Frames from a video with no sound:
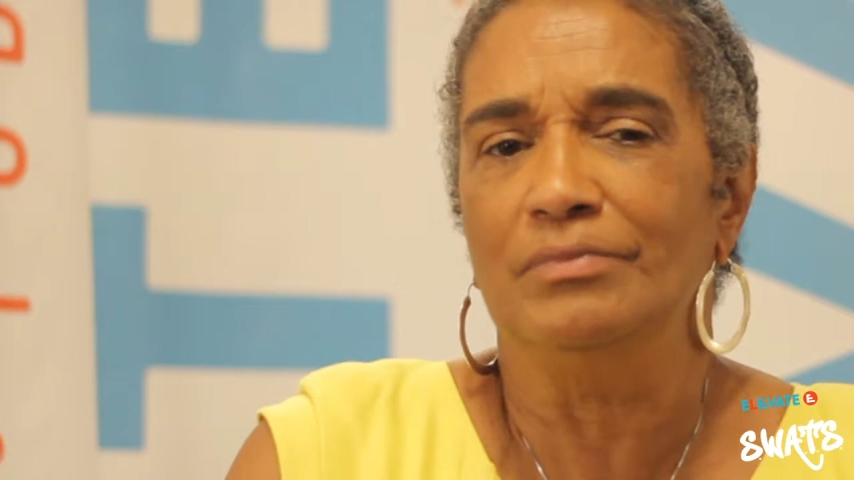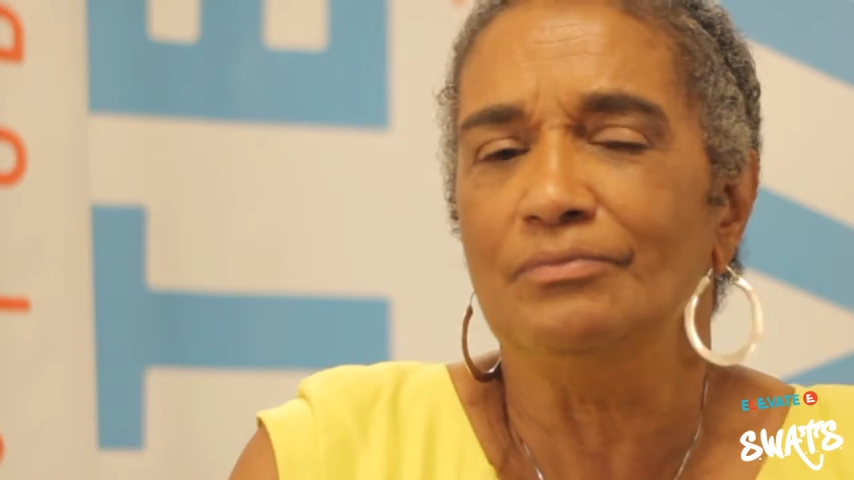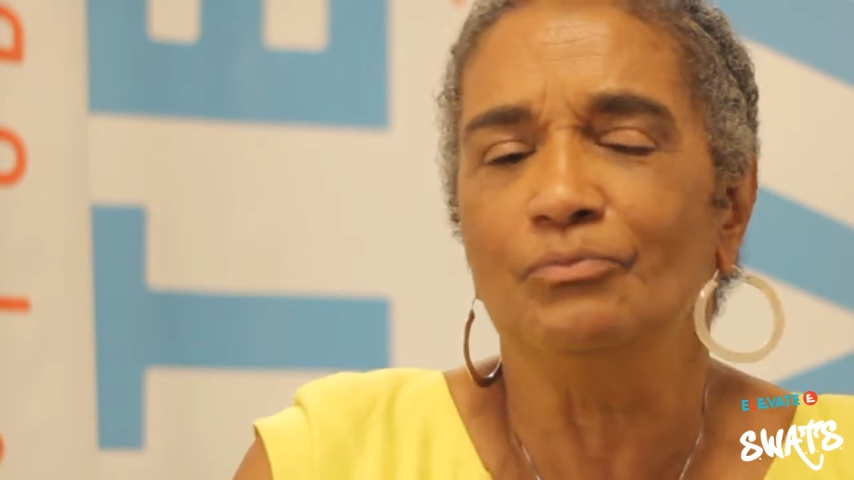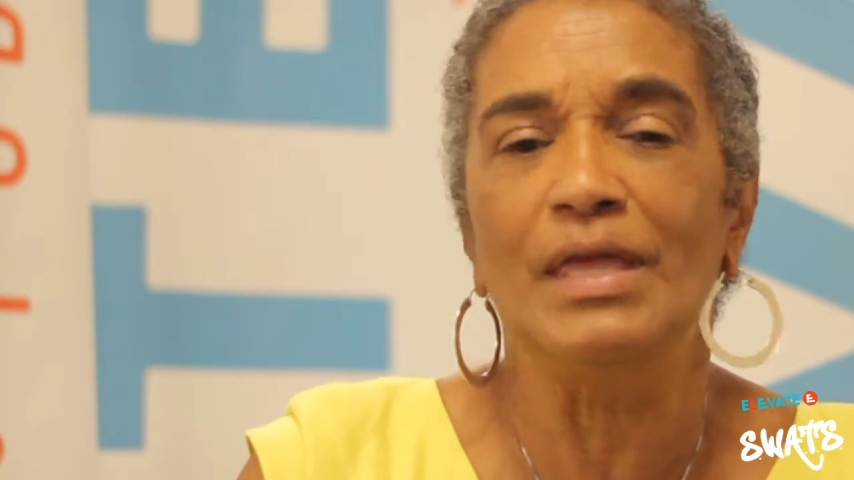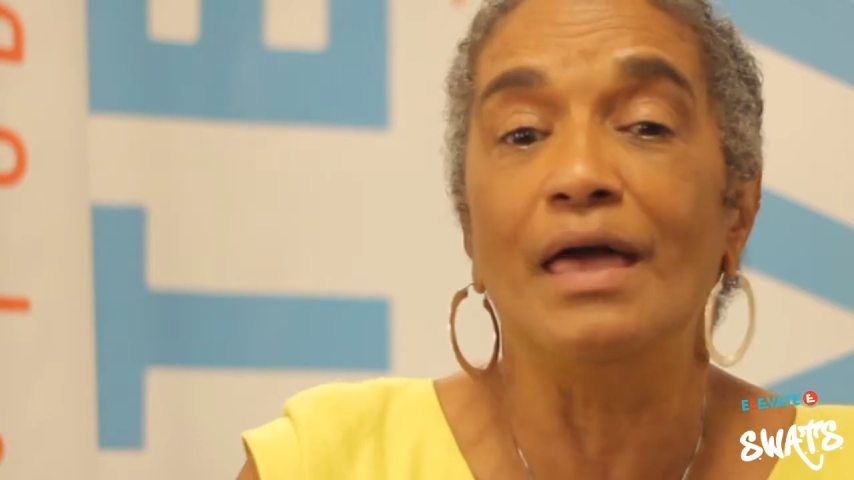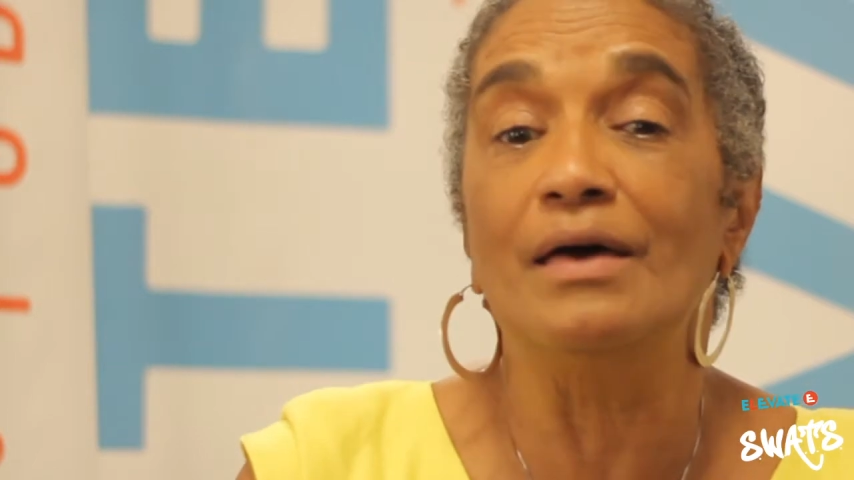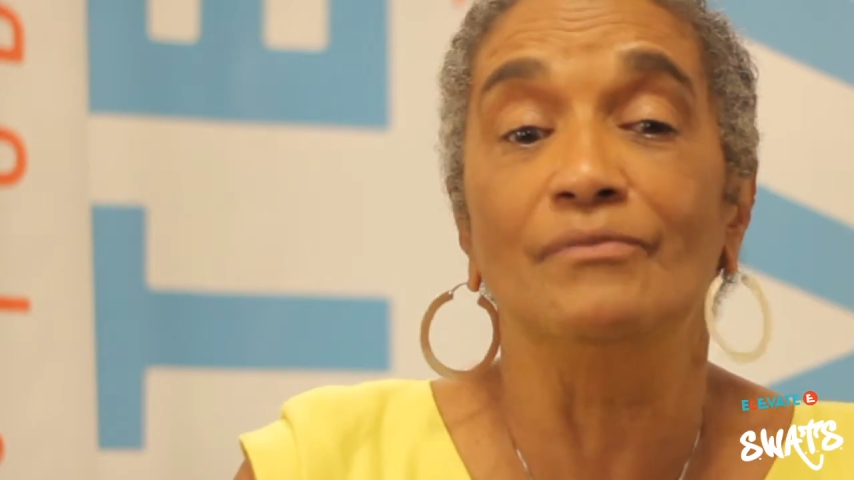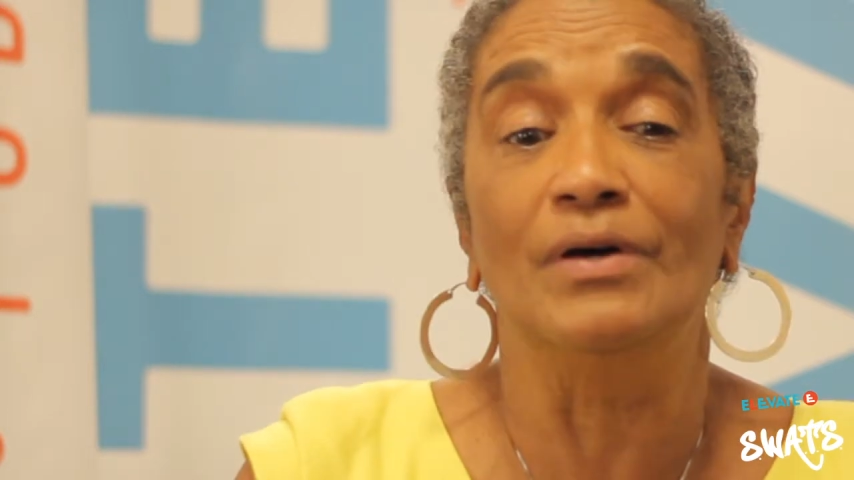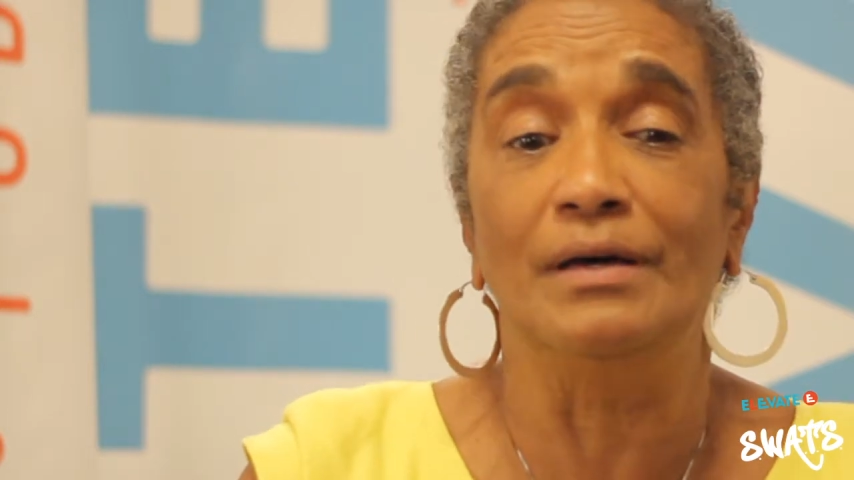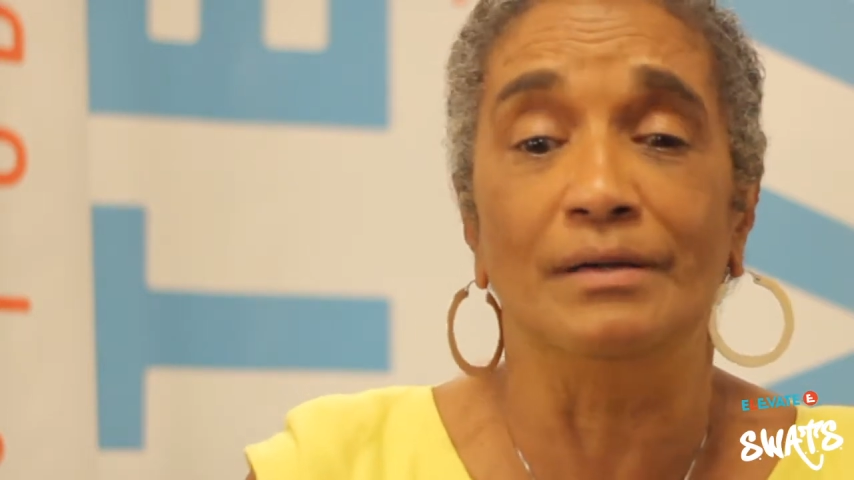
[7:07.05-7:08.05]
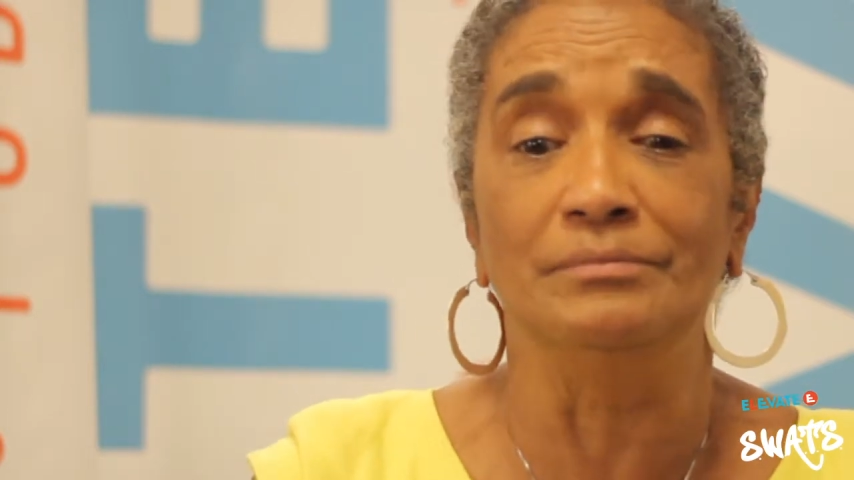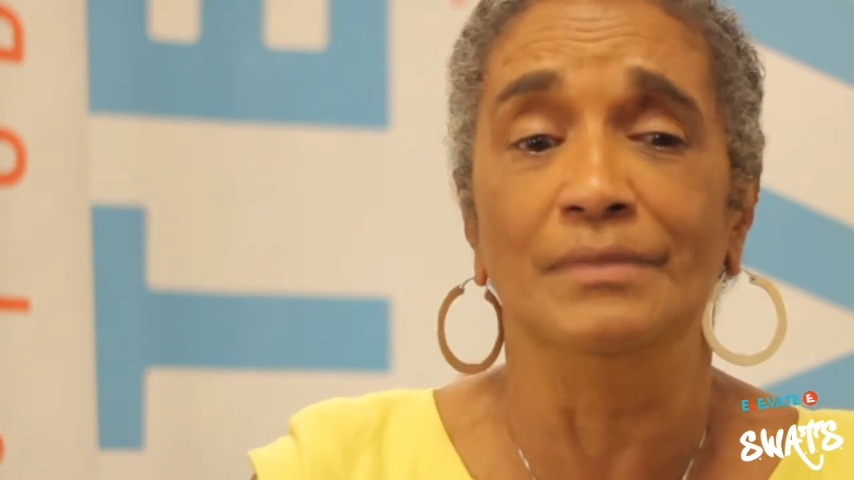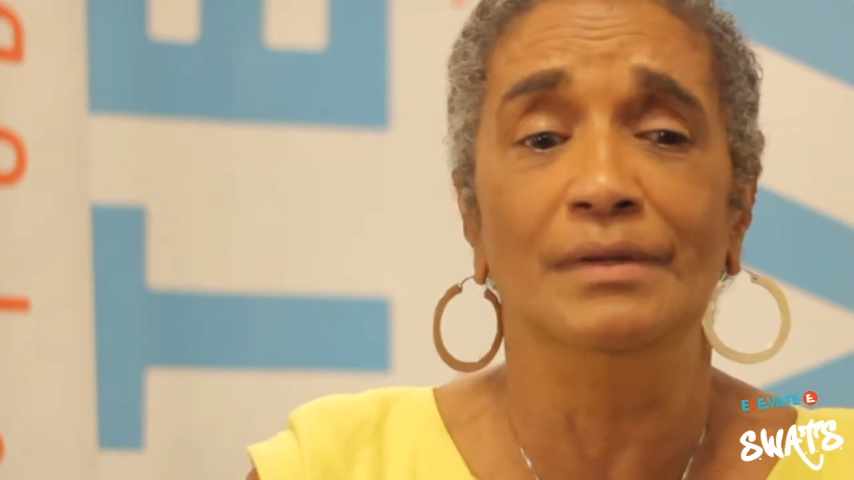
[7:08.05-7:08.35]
we have